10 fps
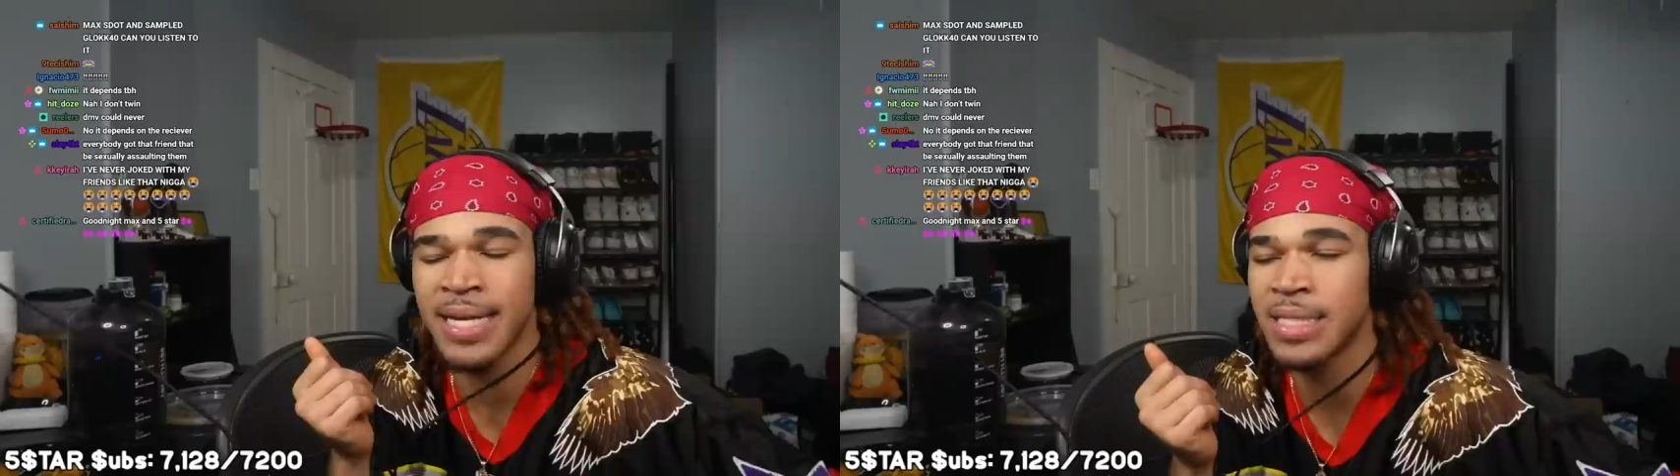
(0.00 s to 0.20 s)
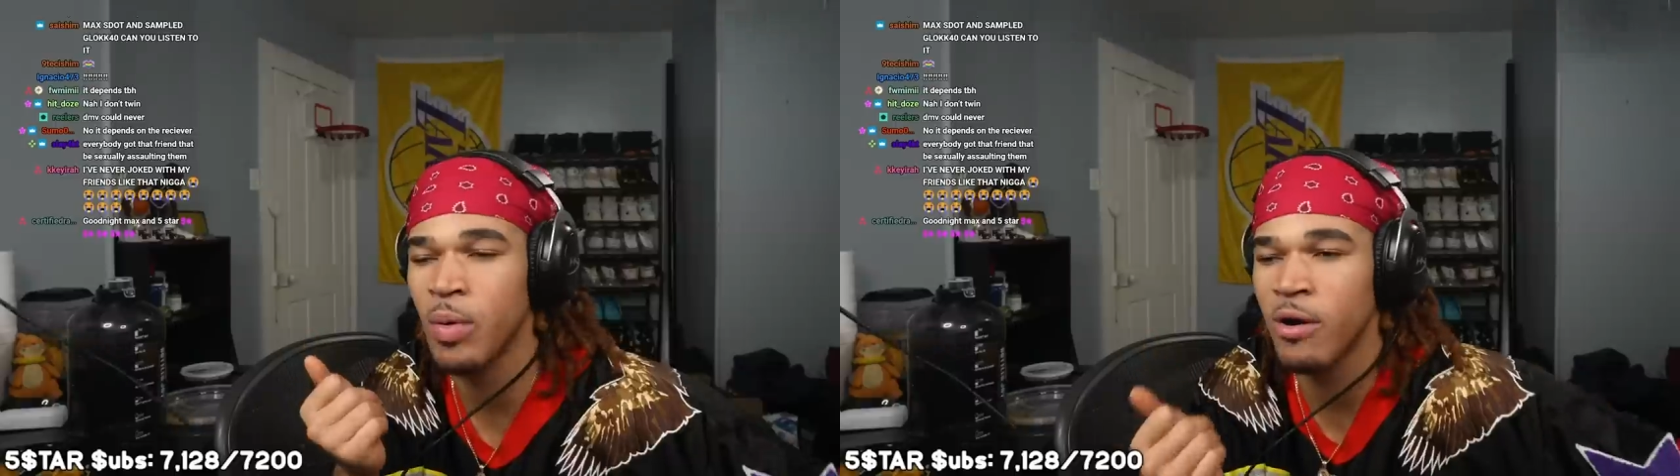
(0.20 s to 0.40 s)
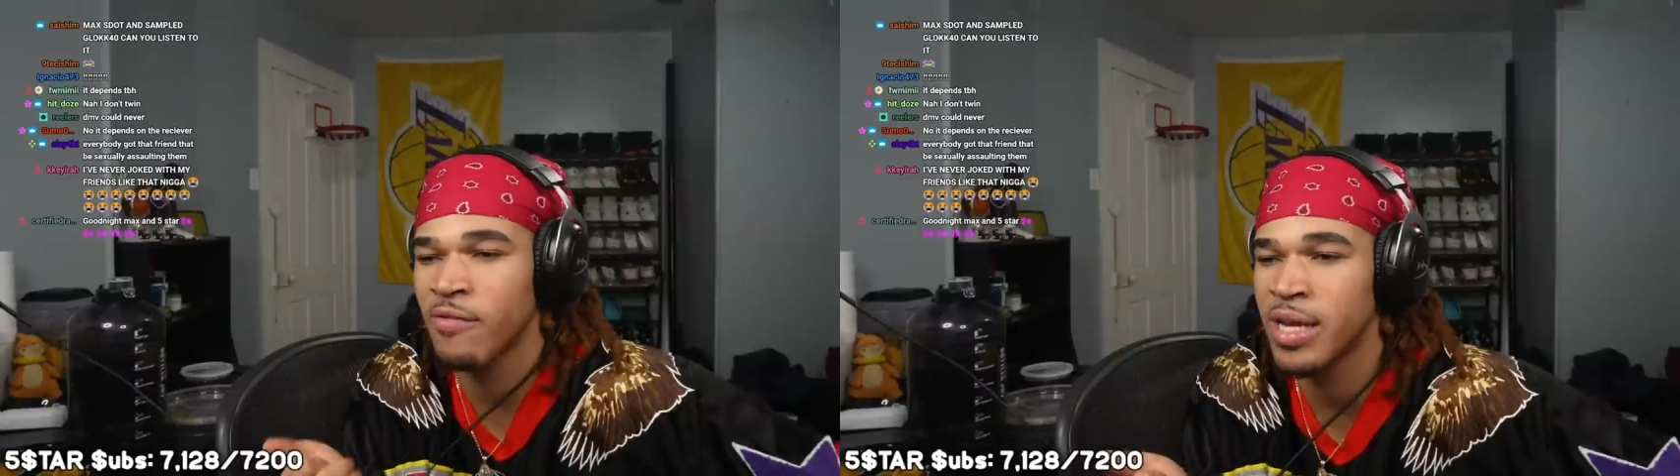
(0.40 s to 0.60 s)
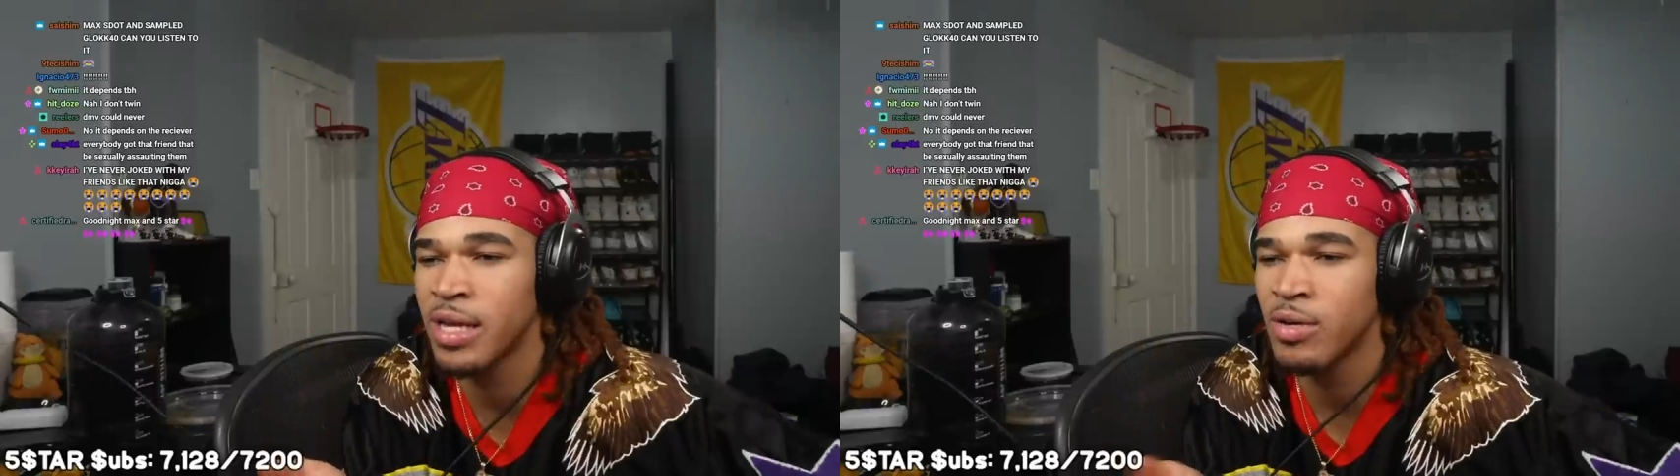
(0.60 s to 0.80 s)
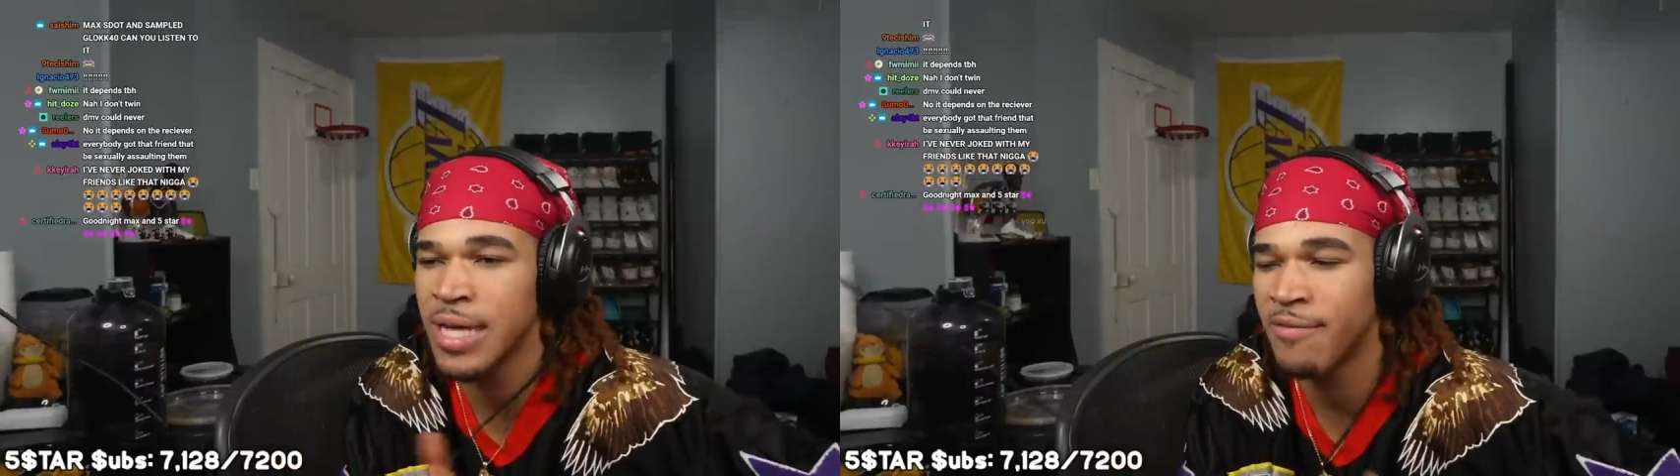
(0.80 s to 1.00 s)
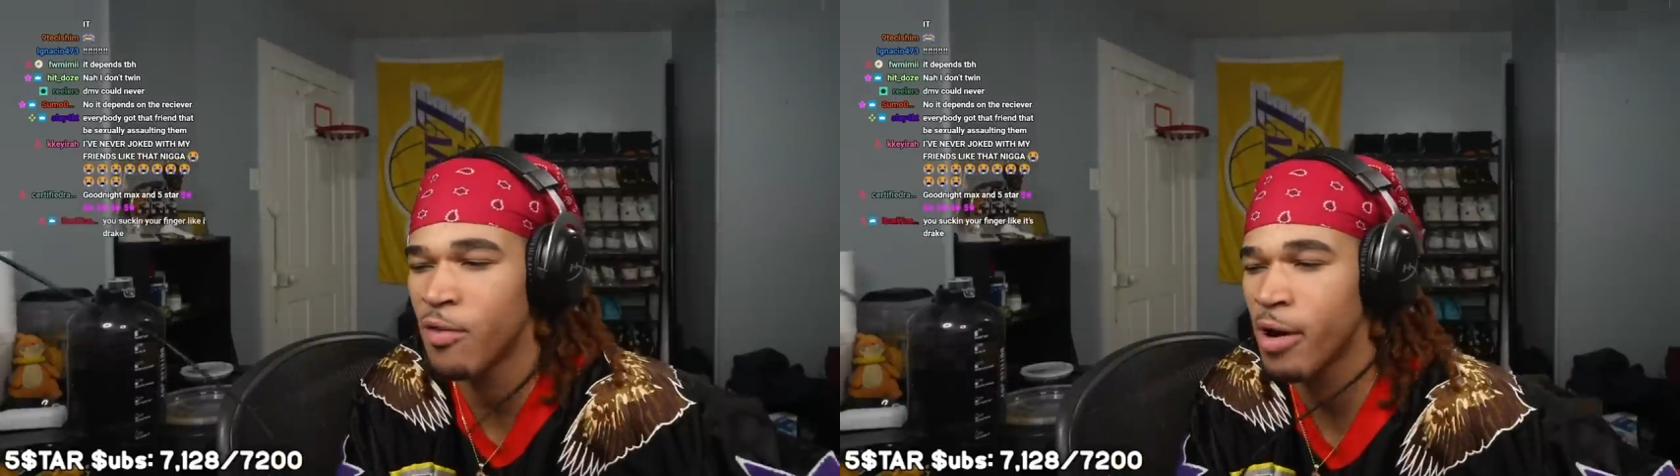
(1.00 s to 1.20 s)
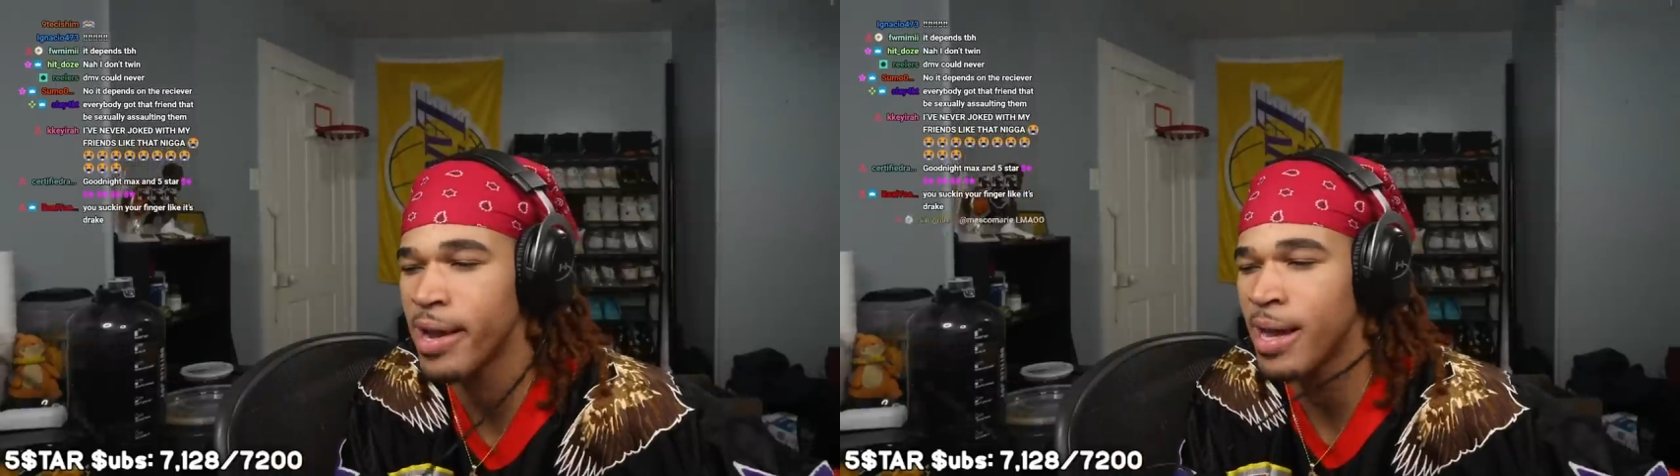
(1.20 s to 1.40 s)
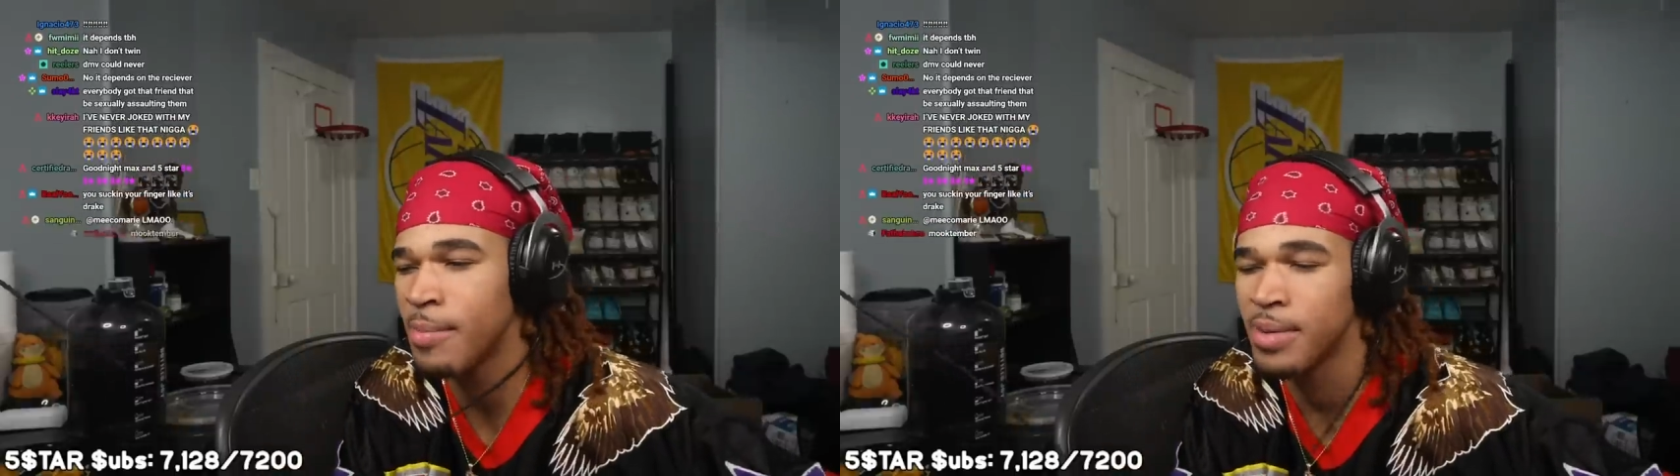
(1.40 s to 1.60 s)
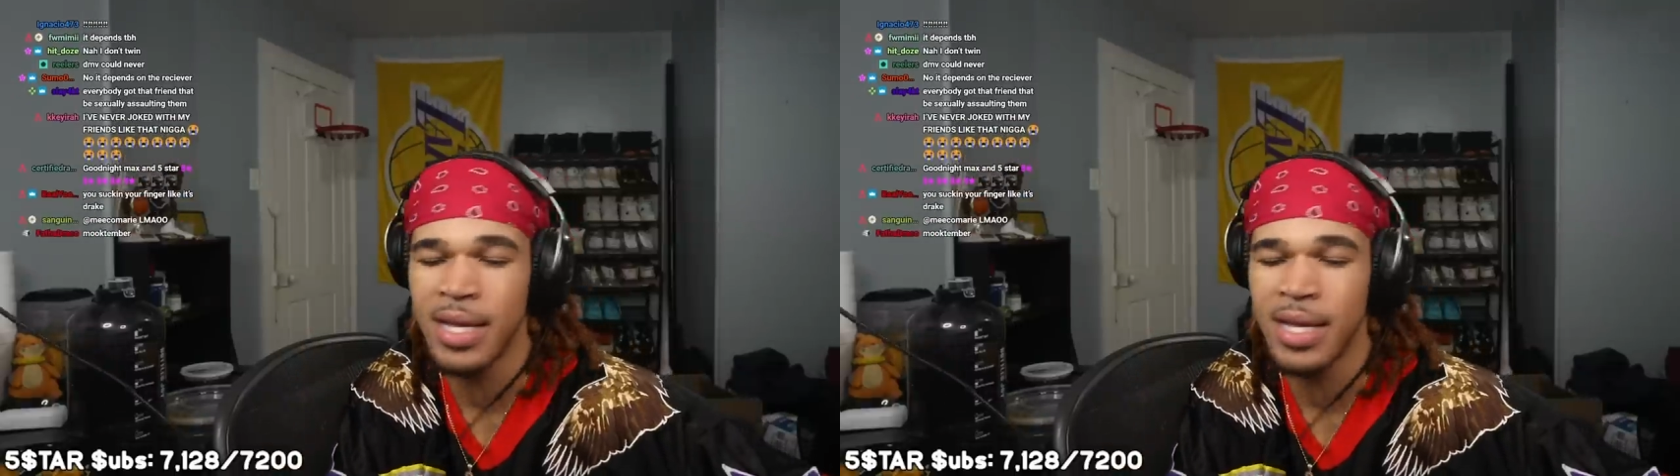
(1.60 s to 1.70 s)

twerk videos at 4 a.m.